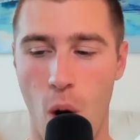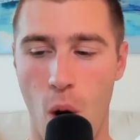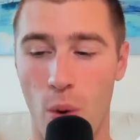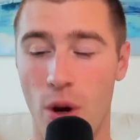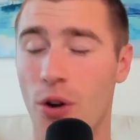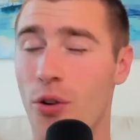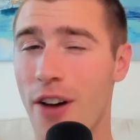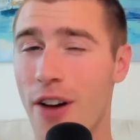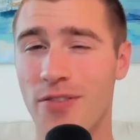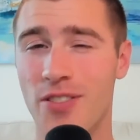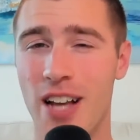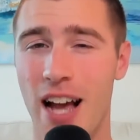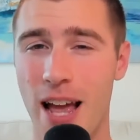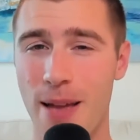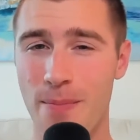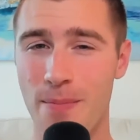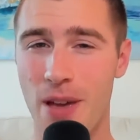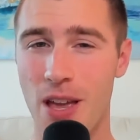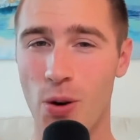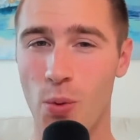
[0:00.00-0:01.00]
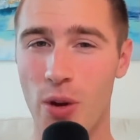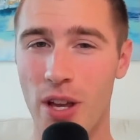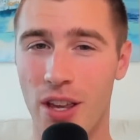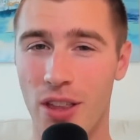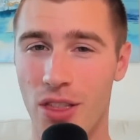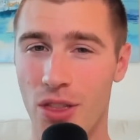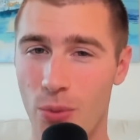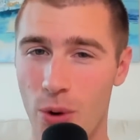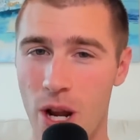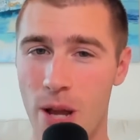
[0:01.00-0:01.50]
We had a rough time in week
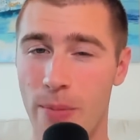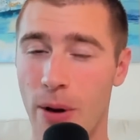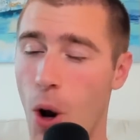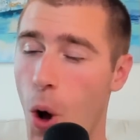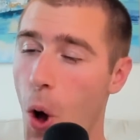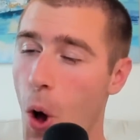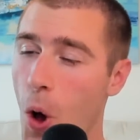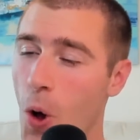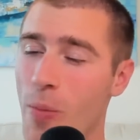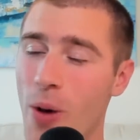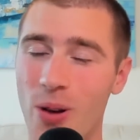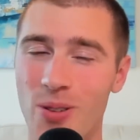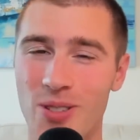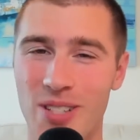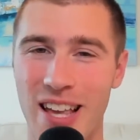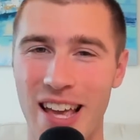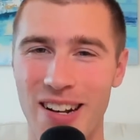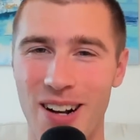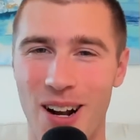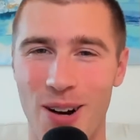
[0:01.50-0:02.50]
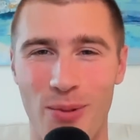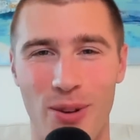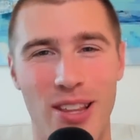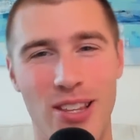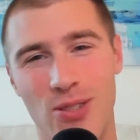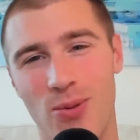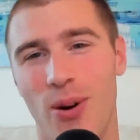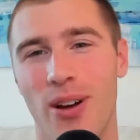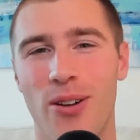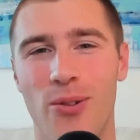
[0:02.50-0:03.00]
three, but almost hit on one of
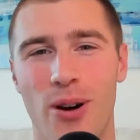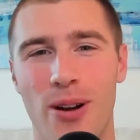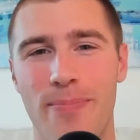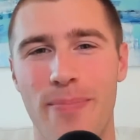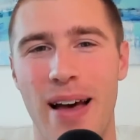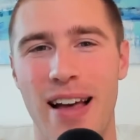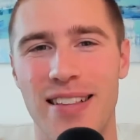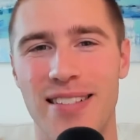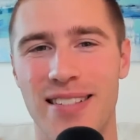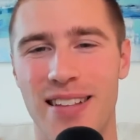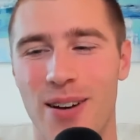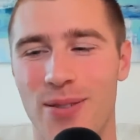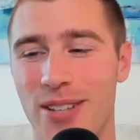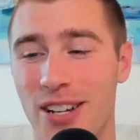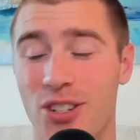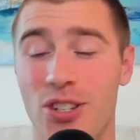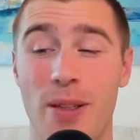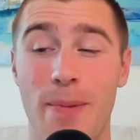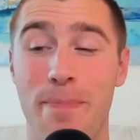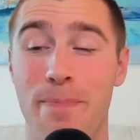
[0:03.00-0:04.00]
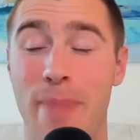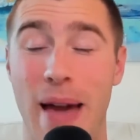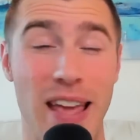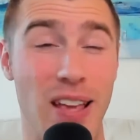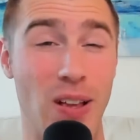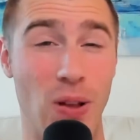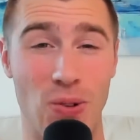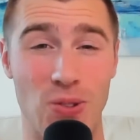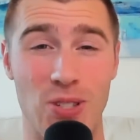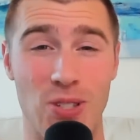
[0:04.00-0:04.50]
the 21 bets. I was actually the
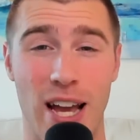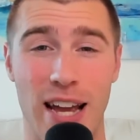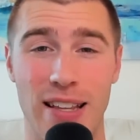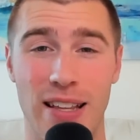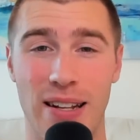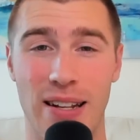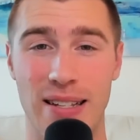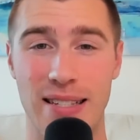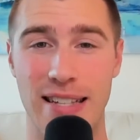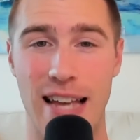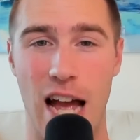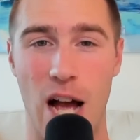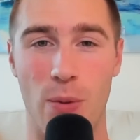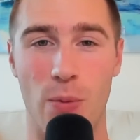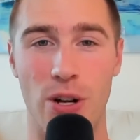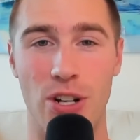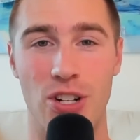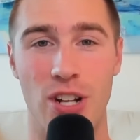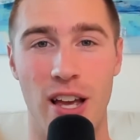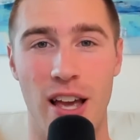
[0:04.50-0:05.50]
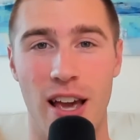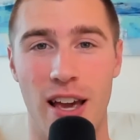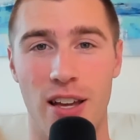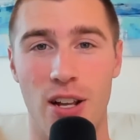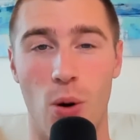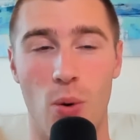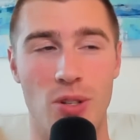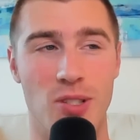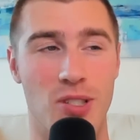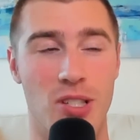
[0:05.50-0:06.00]
Bengals side that let us down, which,
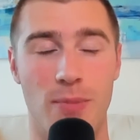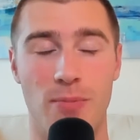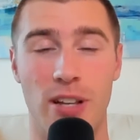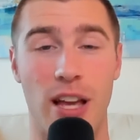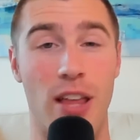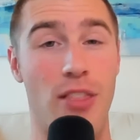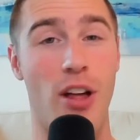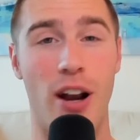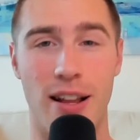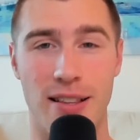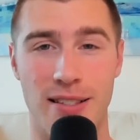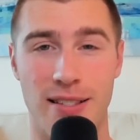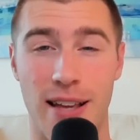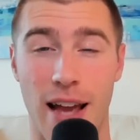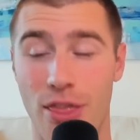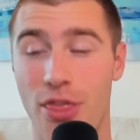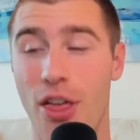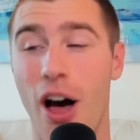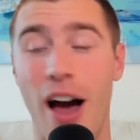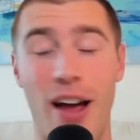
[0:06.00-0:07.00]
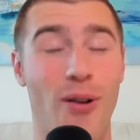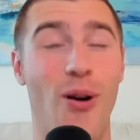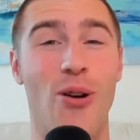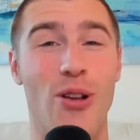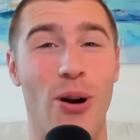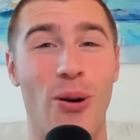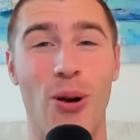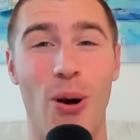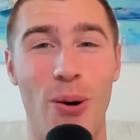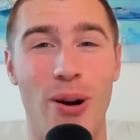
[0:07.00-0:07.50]
you know, wasn't something I thought I'd say. I thought, you
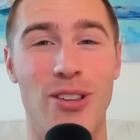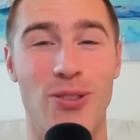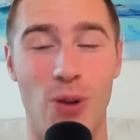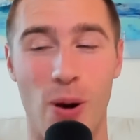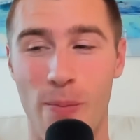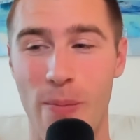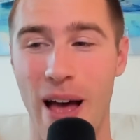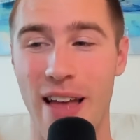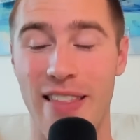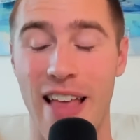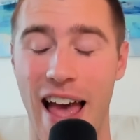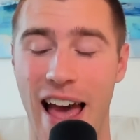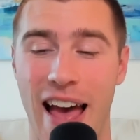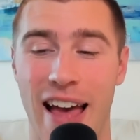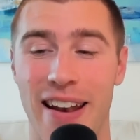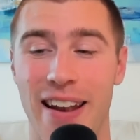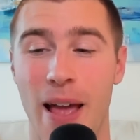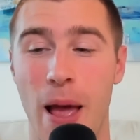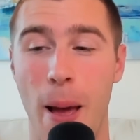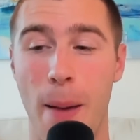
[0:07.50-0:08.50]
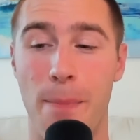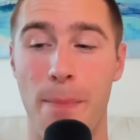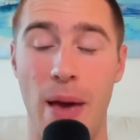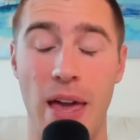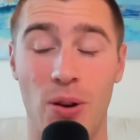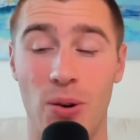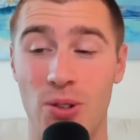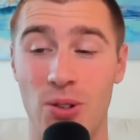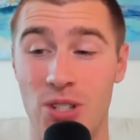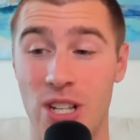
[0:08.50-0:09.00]
know, going into a bet that had
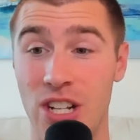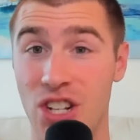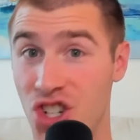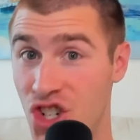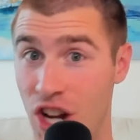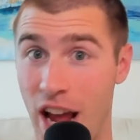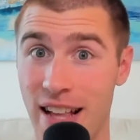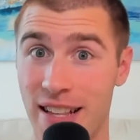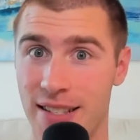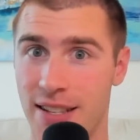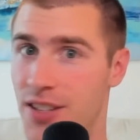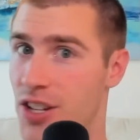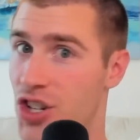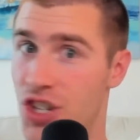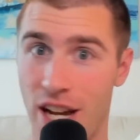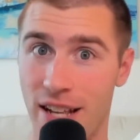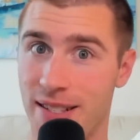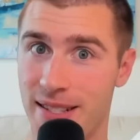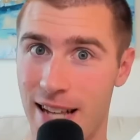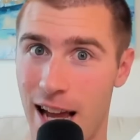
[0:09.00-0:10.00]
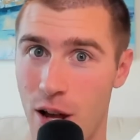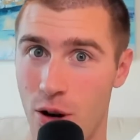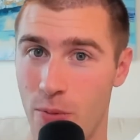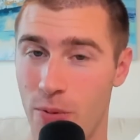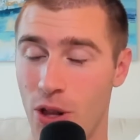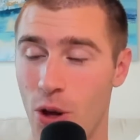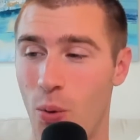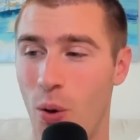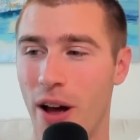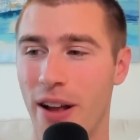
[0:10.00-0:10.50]
Bengals and Jets at the Jets side would
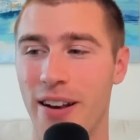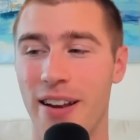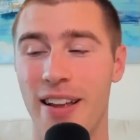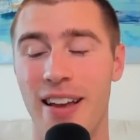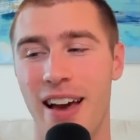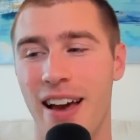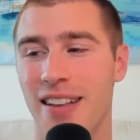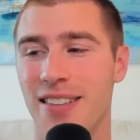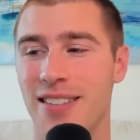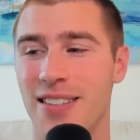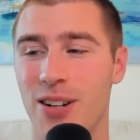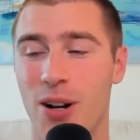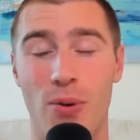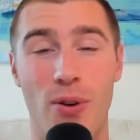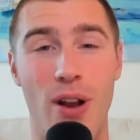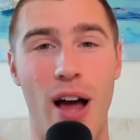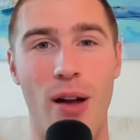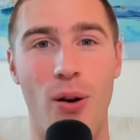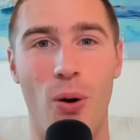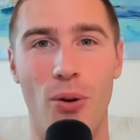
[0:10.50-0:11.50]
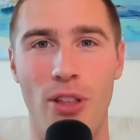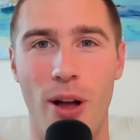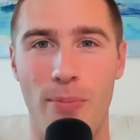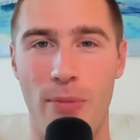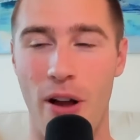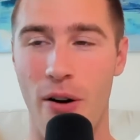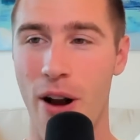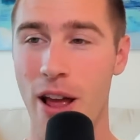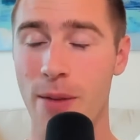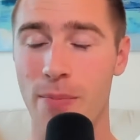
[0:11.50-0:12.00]
be the one to, you know, not hold up
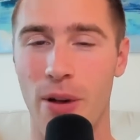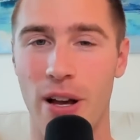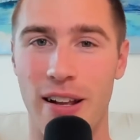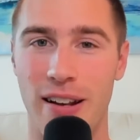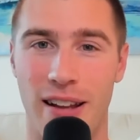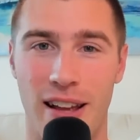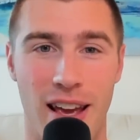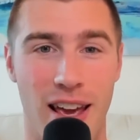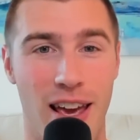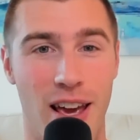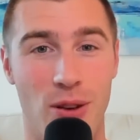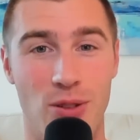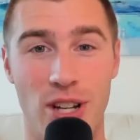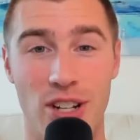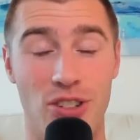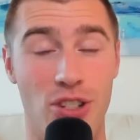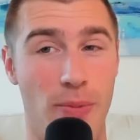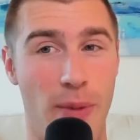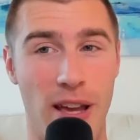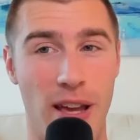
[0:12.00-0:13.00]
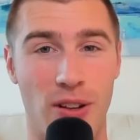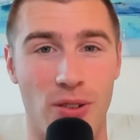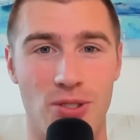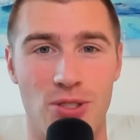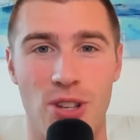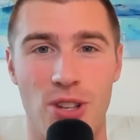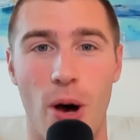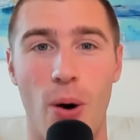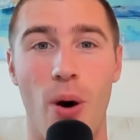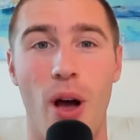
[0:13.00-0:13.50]
their end, but it was actually the Bengals.
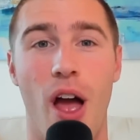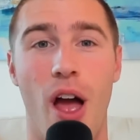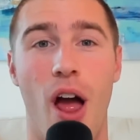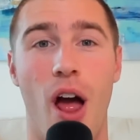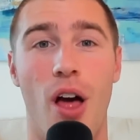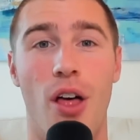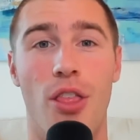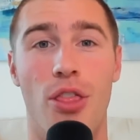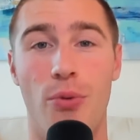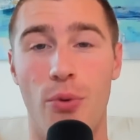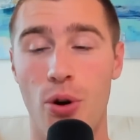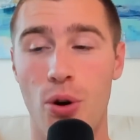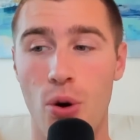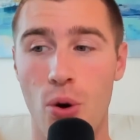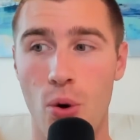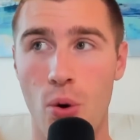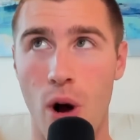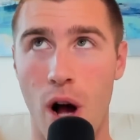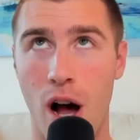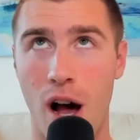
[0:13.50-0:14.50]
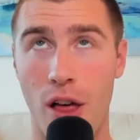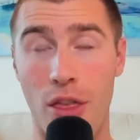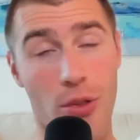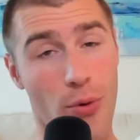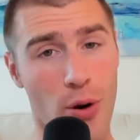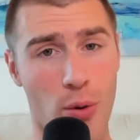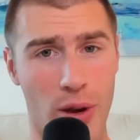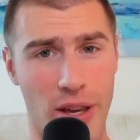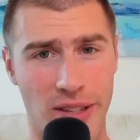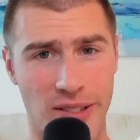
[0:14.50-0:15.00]
So through
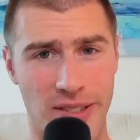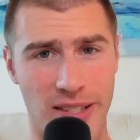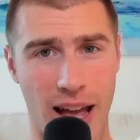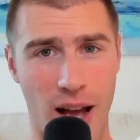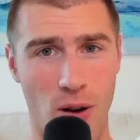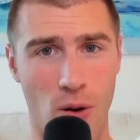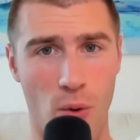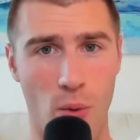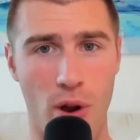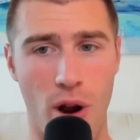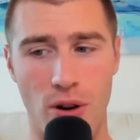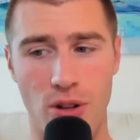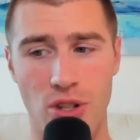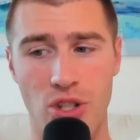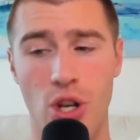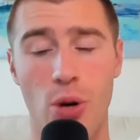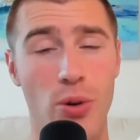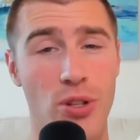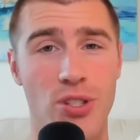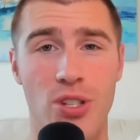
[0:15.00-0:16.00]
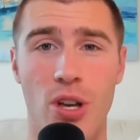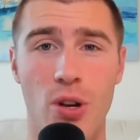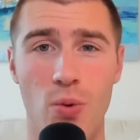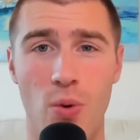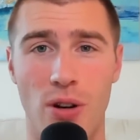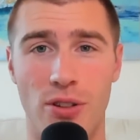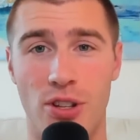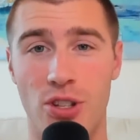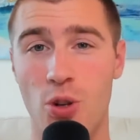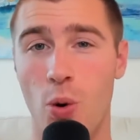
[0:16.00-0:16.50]
3 weeks now, we are
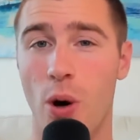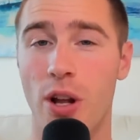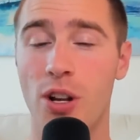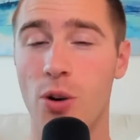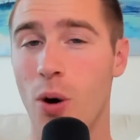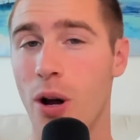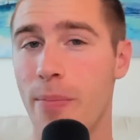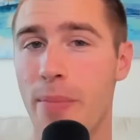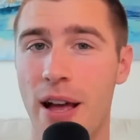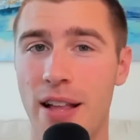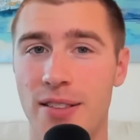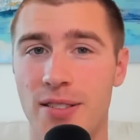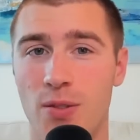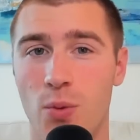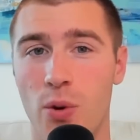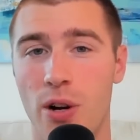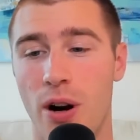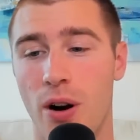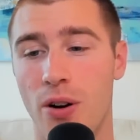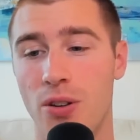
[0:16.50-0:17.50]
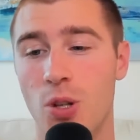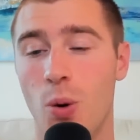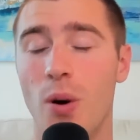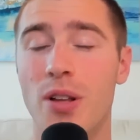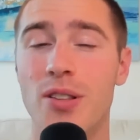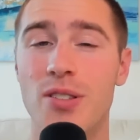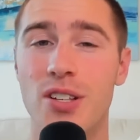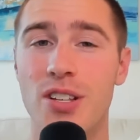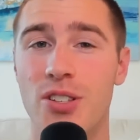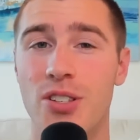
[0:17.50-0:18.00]
2-2 on the 20-1 bets. We are
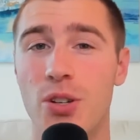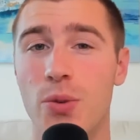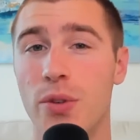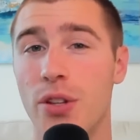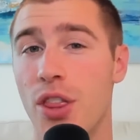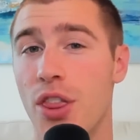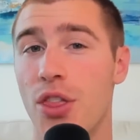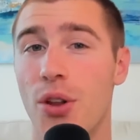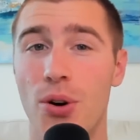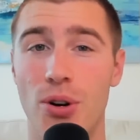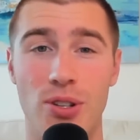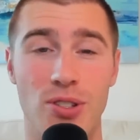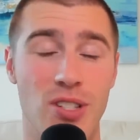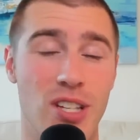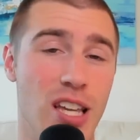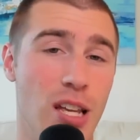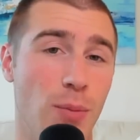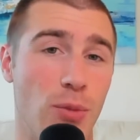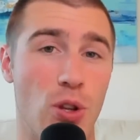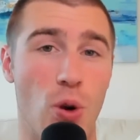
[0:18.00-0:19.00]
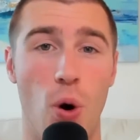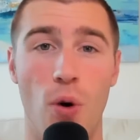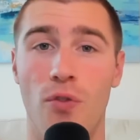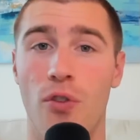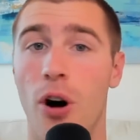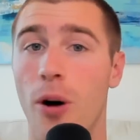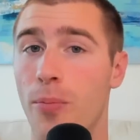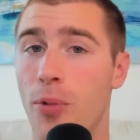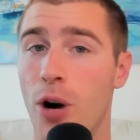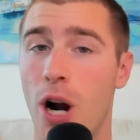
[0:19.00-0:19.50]
22-13 with the
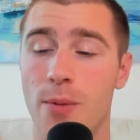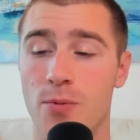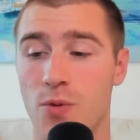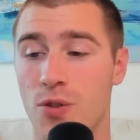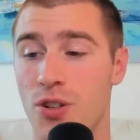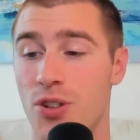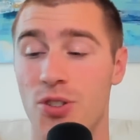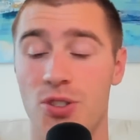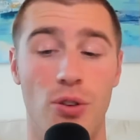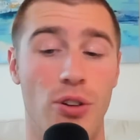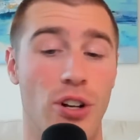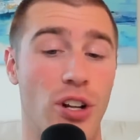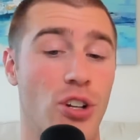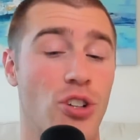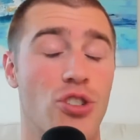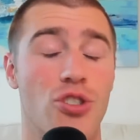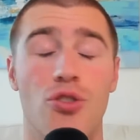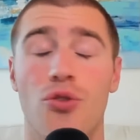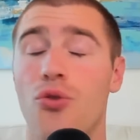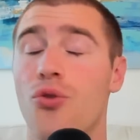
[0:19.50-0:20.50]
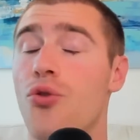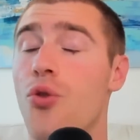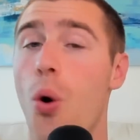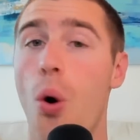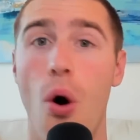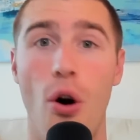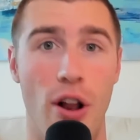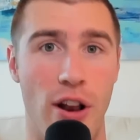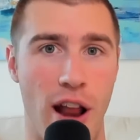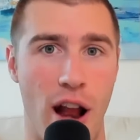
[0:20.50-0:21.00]
overall props, which is still an
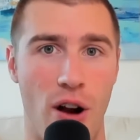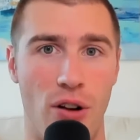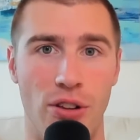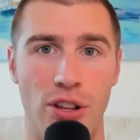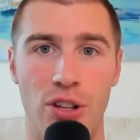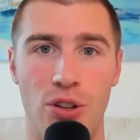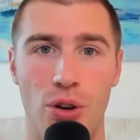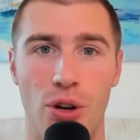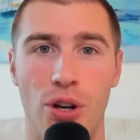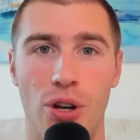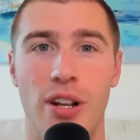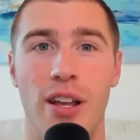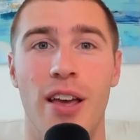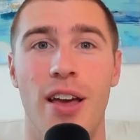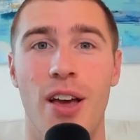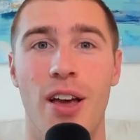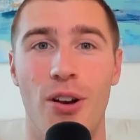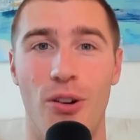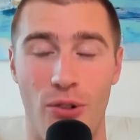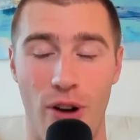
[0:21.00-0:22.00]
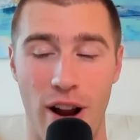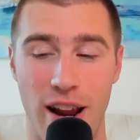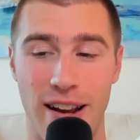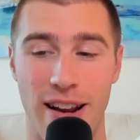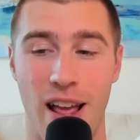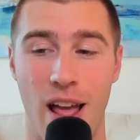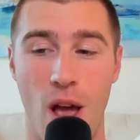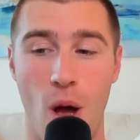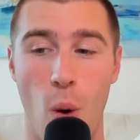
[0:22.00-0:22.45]
extraordinarily good rate.